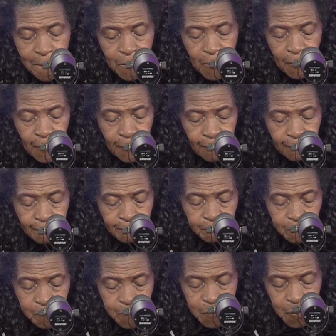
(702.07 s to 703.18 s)
and
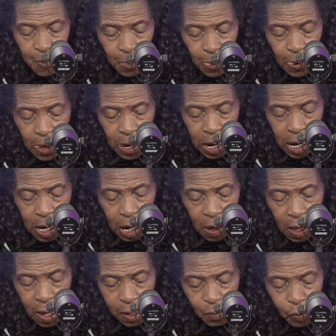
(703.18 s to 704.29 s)

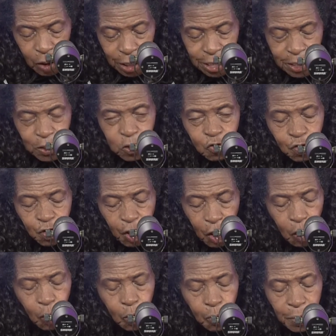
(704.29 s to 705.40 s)
and what he t-
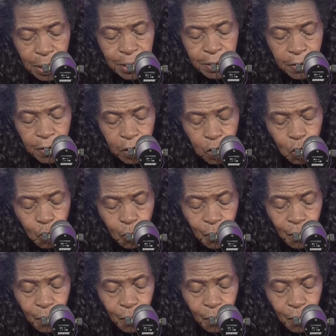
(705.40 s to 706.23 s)
told me to do,